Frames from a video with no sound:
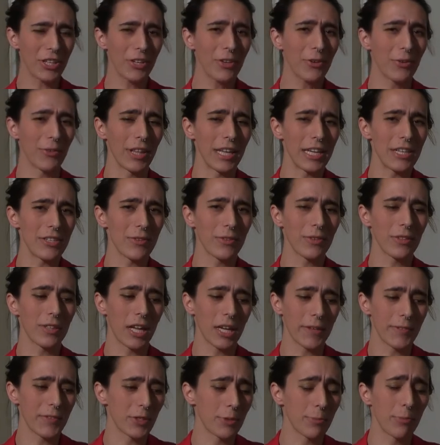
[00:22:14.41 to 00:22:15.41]
They do a
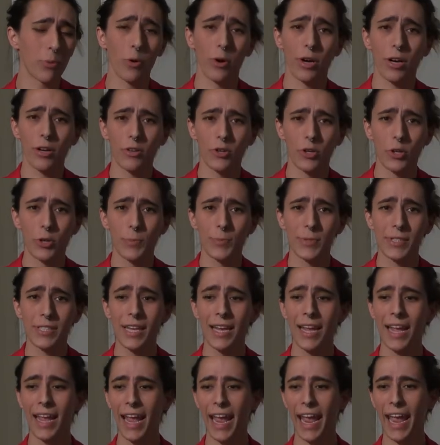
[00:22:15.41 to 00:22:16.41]
lot of support groups
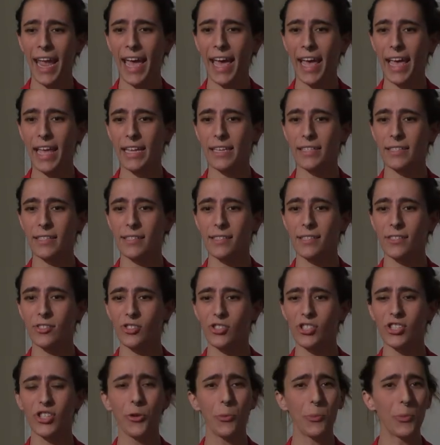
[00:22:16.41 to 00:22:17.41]
and
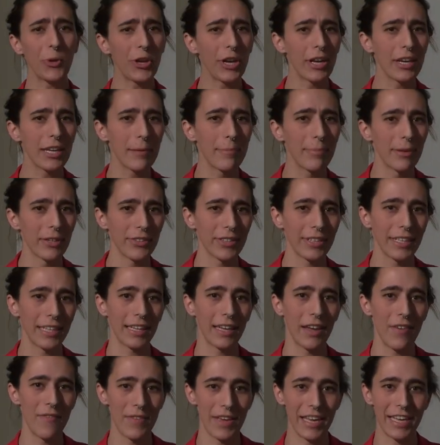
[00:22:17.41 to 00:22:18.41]
just community
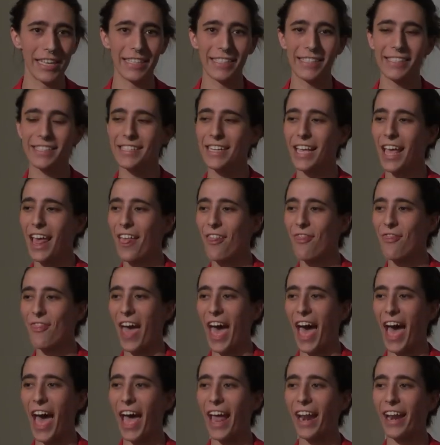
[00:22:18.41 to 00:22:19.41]
building events
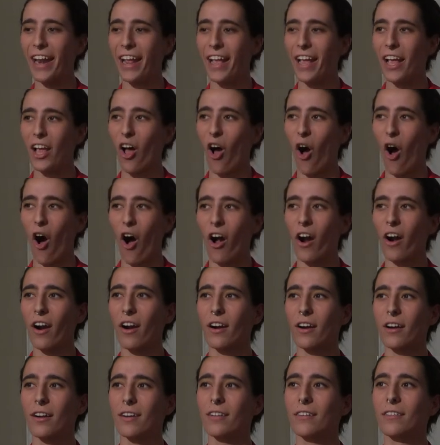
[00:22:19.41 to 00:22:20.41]
that
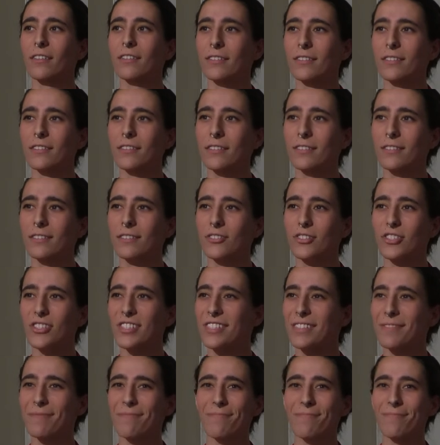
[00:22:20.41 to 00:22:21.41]
are
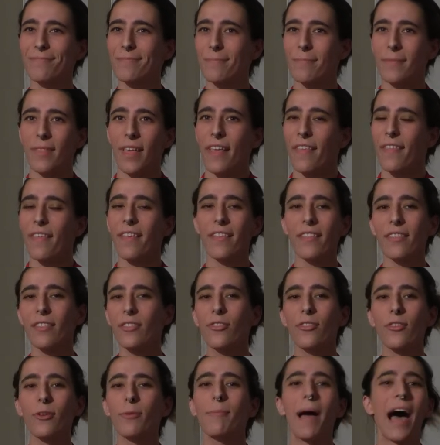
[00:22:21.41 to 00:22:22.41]
just
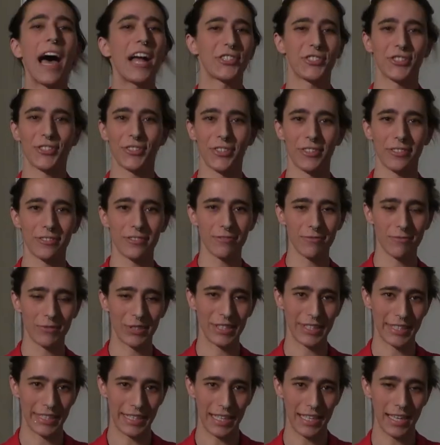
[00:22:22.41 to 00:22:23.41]
they're magical,
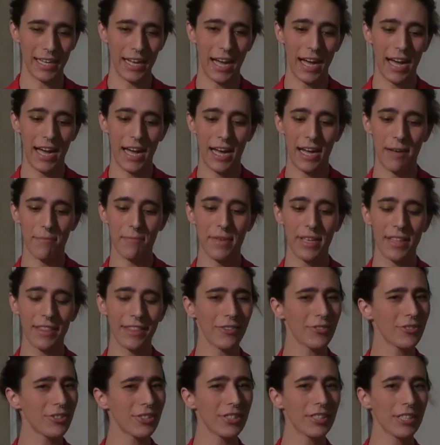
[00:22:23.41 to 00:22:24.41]
really. Um,
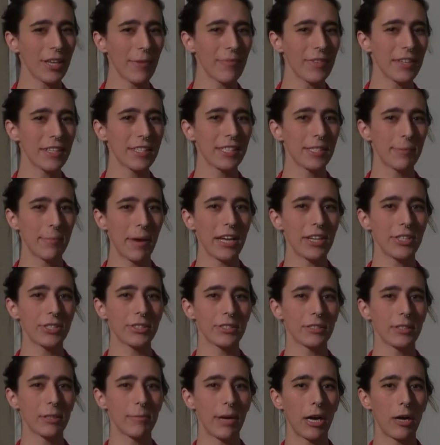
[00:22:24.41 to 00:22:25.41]
there's just something
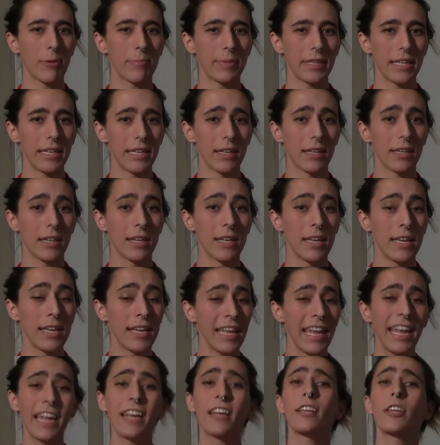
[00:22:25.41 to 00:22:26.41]
special about being
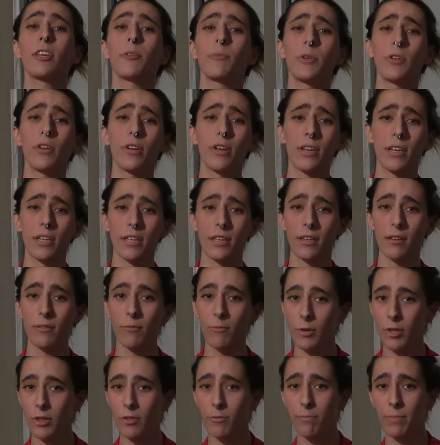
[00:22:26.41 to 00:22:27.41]
in community
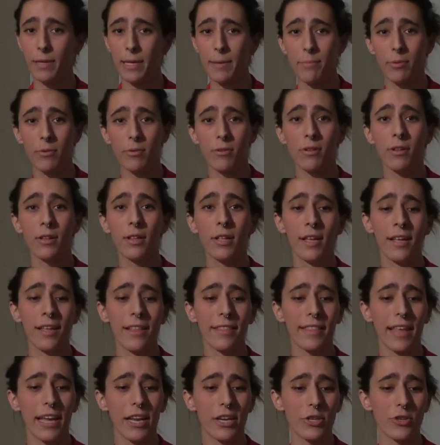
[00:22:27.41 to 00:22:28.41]
with people
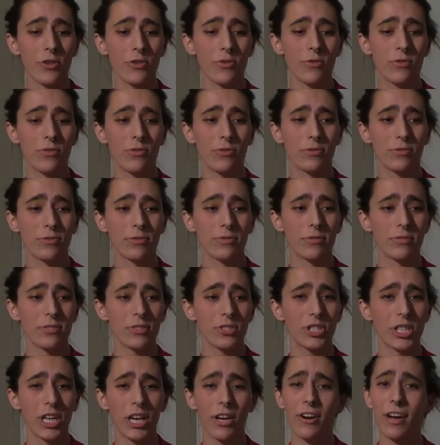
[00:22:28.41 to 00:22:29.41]
that you
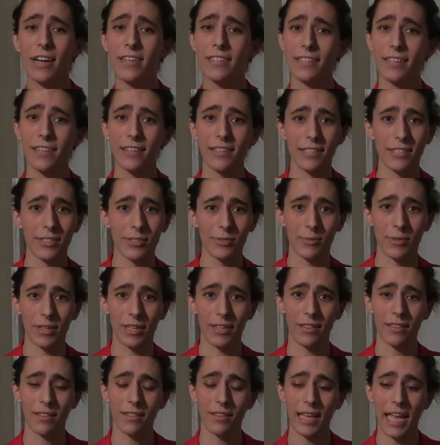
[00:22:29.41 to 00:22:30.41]
share identities
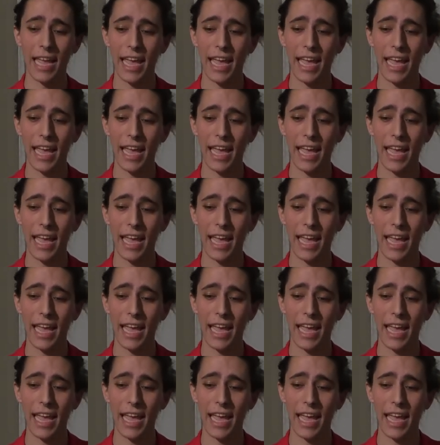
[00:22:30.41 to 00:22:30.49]
with.